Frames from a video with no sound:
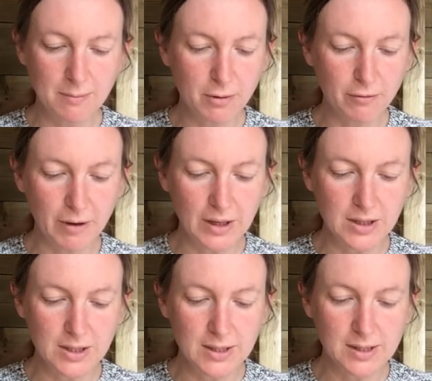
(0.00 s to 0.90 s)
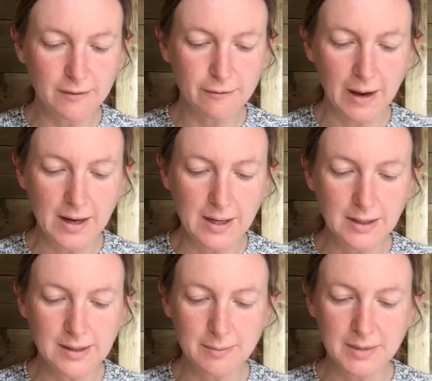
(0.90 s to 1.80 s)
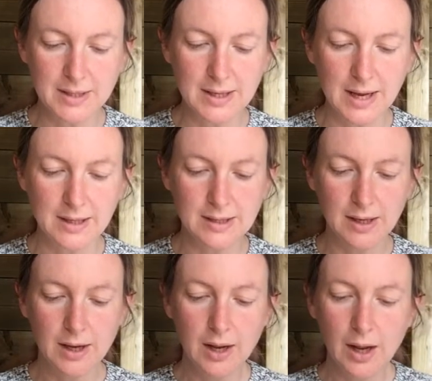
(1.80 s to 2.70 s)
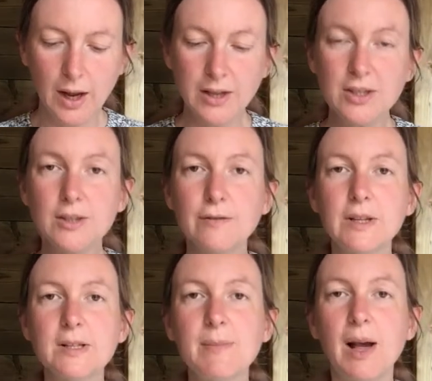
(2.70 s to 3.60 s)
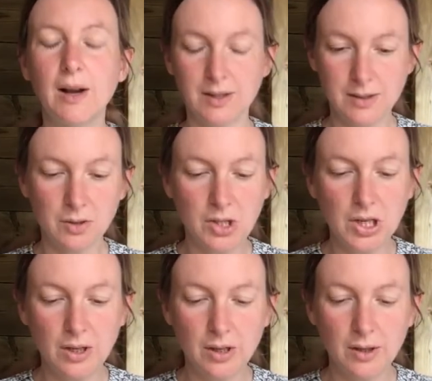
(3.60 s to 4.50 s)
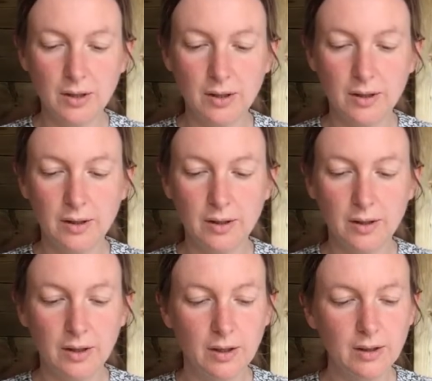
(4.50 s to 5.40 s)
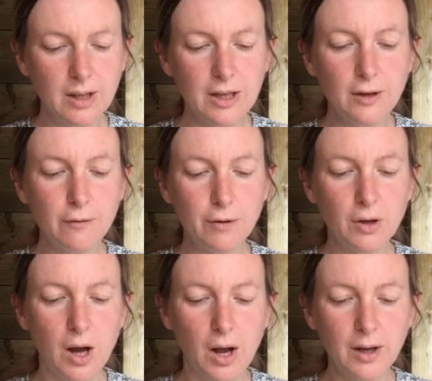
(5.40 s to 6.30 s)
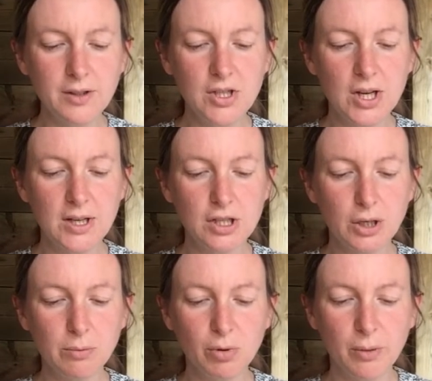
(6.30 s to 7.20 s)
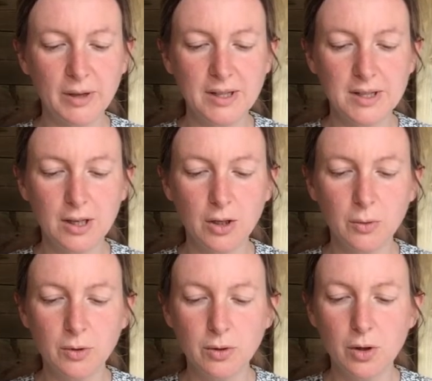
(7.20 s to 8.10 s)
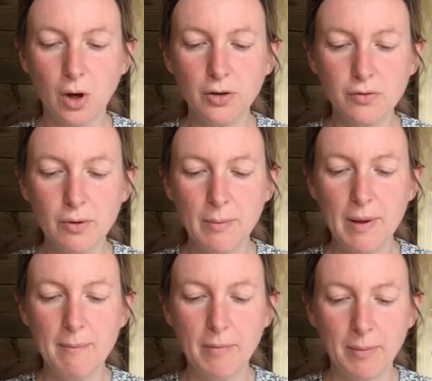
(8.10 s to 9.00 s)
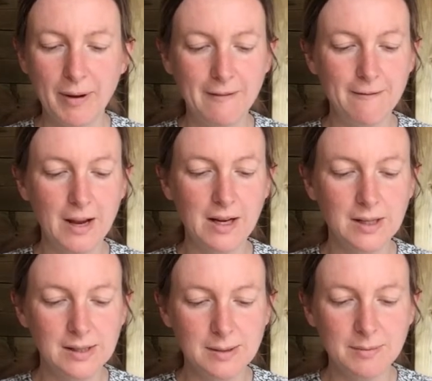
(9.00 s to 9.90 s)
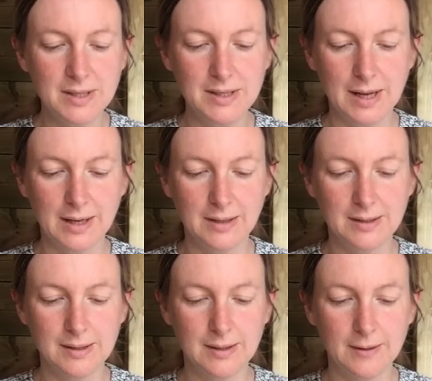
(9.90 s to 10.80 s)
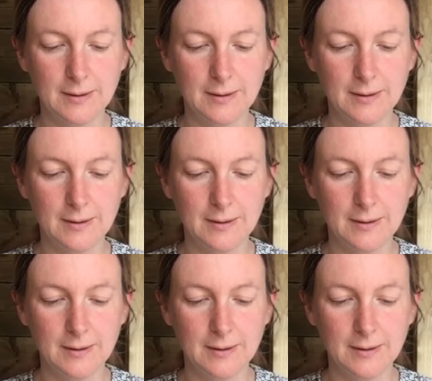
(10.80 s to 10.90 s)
imperfections, failings and mistakes, and just fix my eyes on you. Thank you for your unchanging promise that you will not remember my failings and mistakes.